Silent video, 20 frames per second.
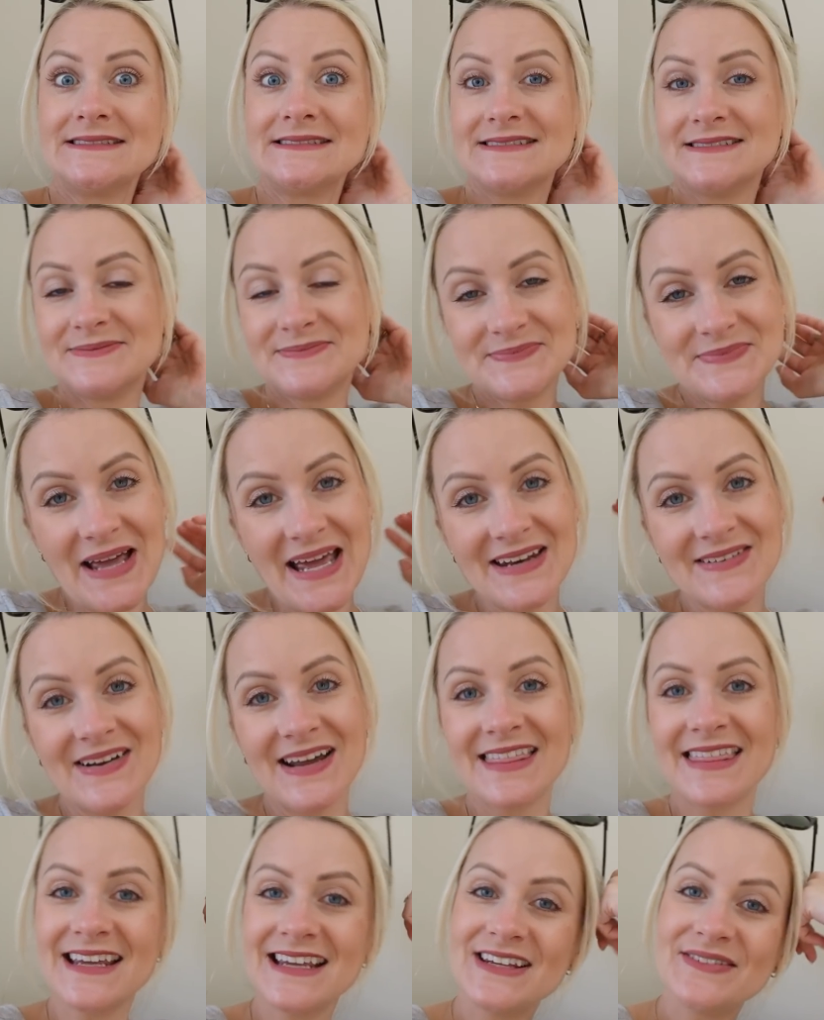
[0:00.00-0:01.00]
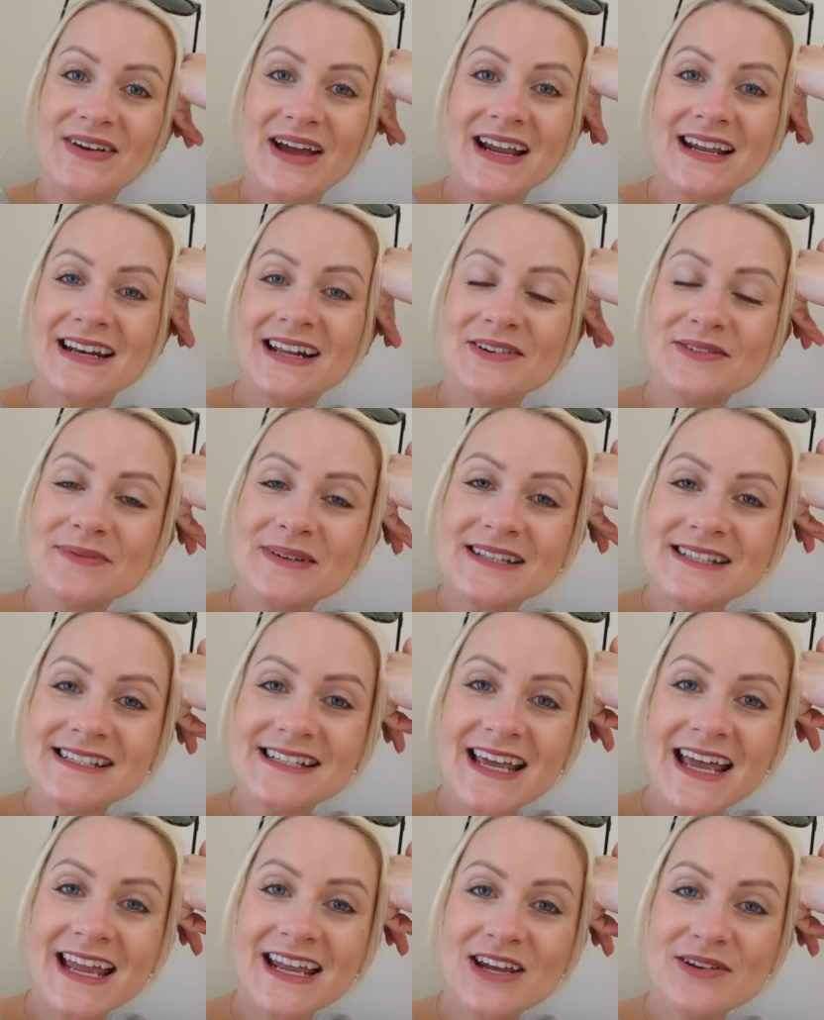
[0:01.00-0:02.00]
Ooh! Anyway, thank you for hanging out with me
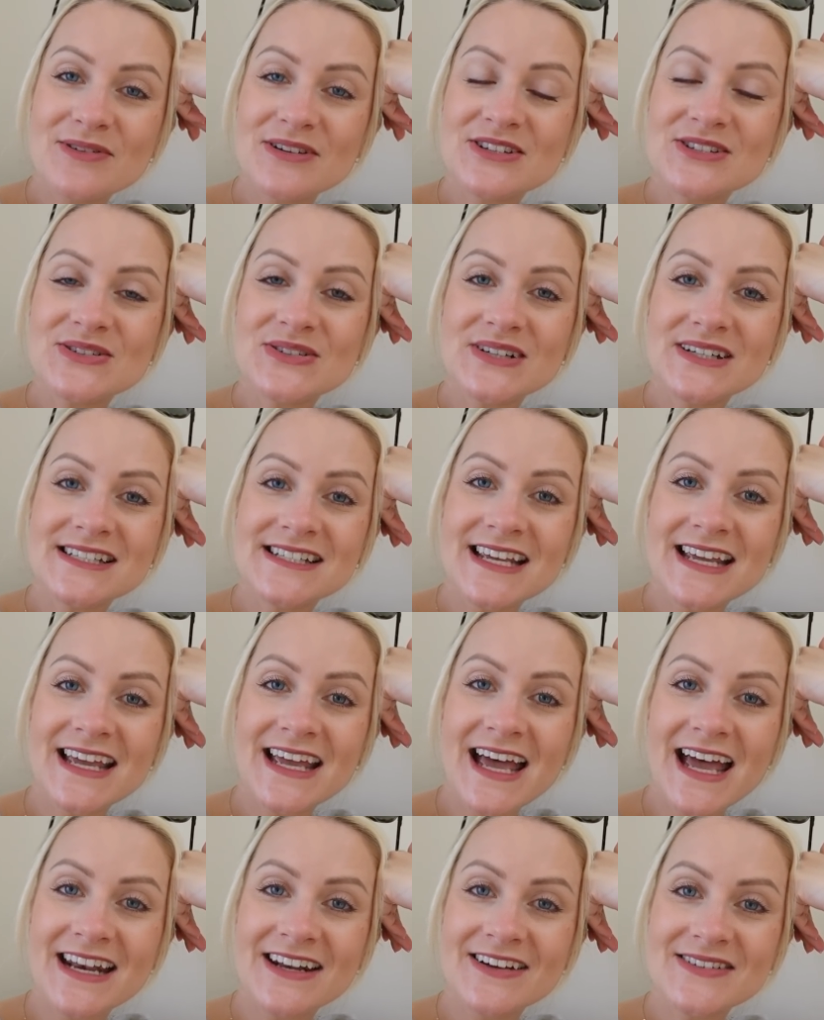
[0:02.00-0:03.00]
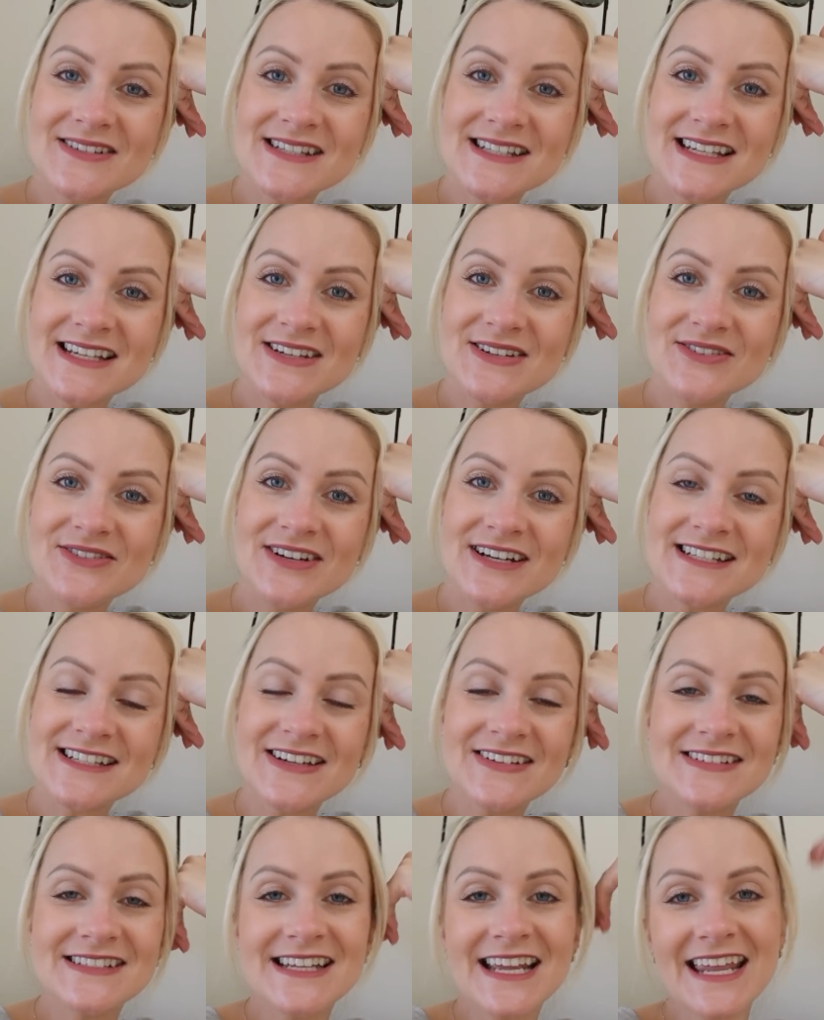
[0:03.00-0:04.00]
today. Hope you enjoyed it, and I'll see you really
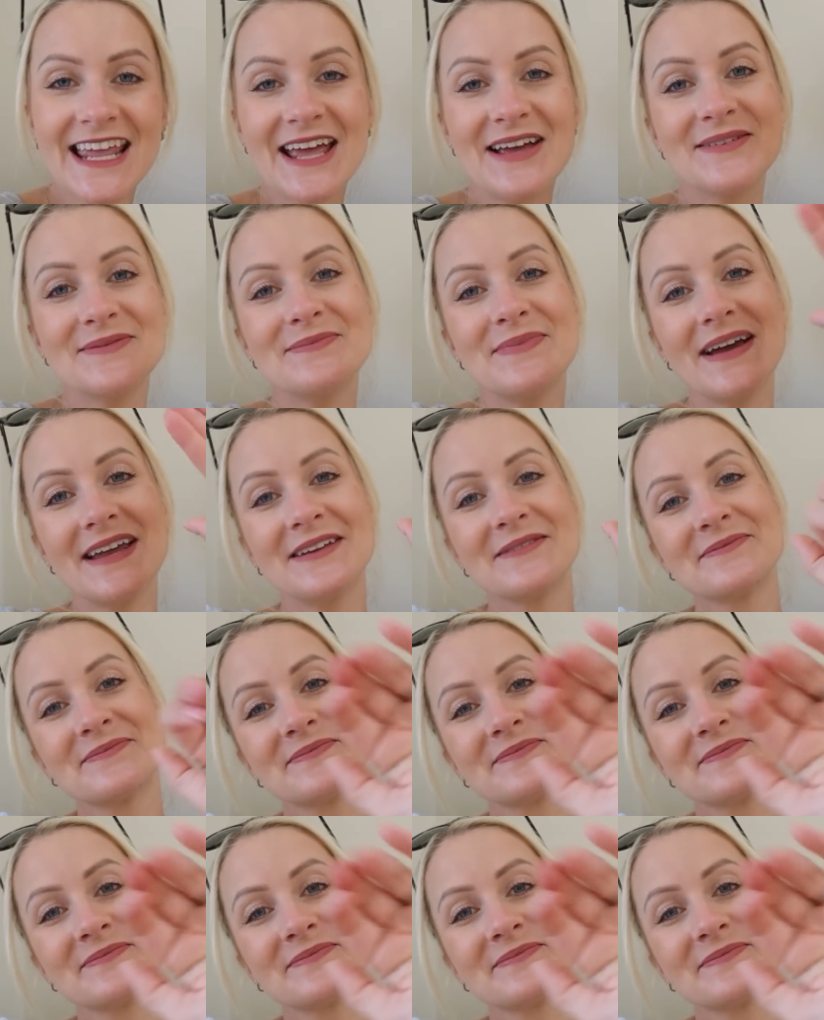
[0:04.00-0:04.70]
soon. Take care. Bye.